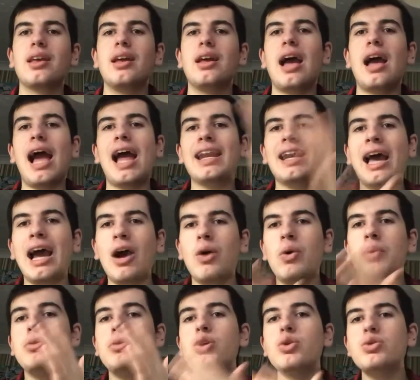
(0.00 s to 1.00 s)
And how
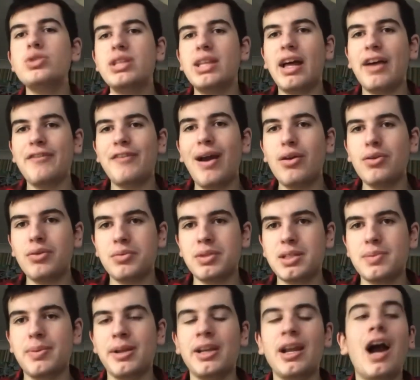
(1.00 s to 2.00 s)
amusing I found them
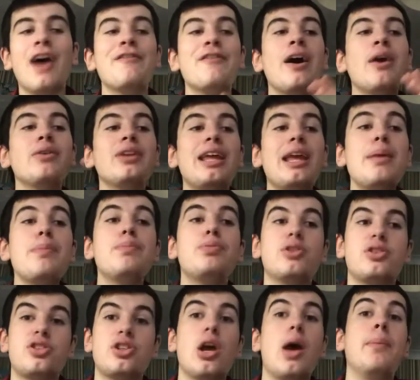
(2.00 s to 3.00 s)
to be. I found
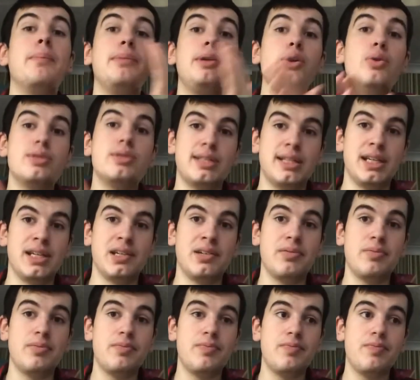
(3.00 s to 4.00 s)
Impus amusing.
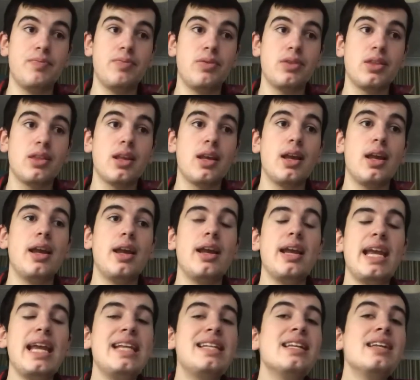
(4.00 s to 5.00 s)

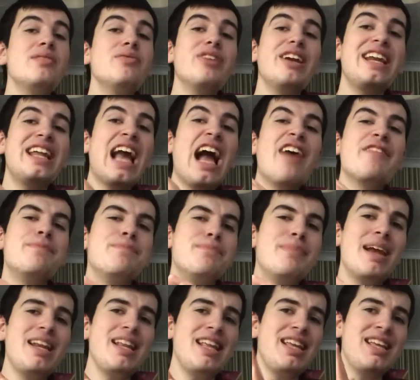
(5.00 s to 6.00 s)
He didn't really have
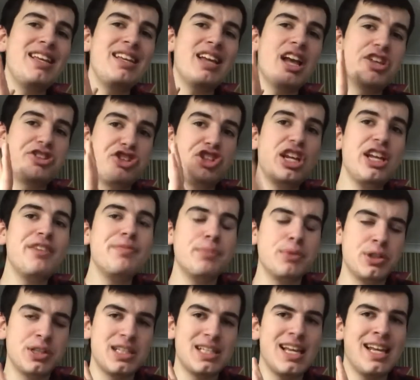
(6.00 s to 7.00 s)
many
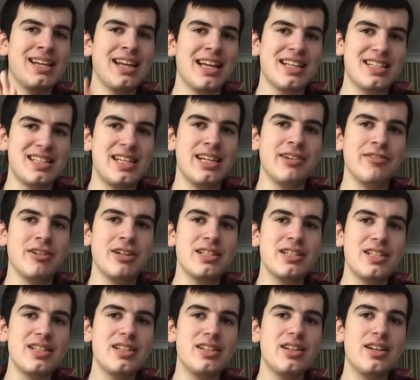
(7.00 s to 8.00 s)
achievements in that
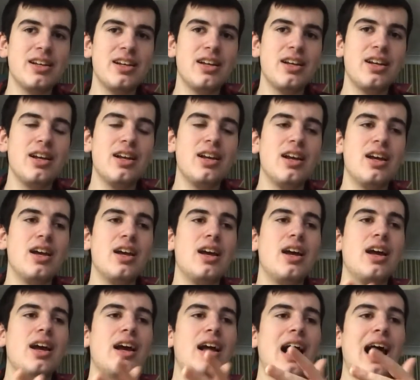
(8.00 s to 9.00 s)
series.
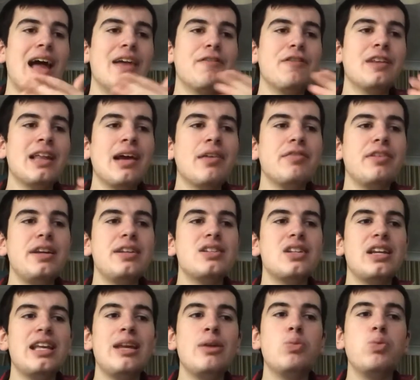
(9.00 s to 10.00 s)
And for that
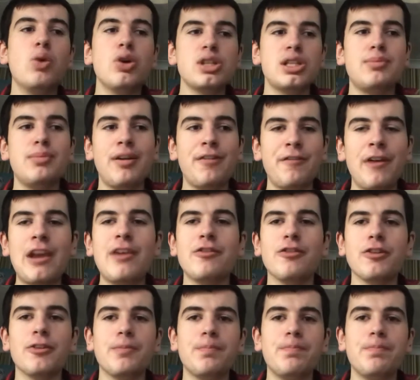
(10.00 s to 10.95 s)
reason, he wasn't my favourite.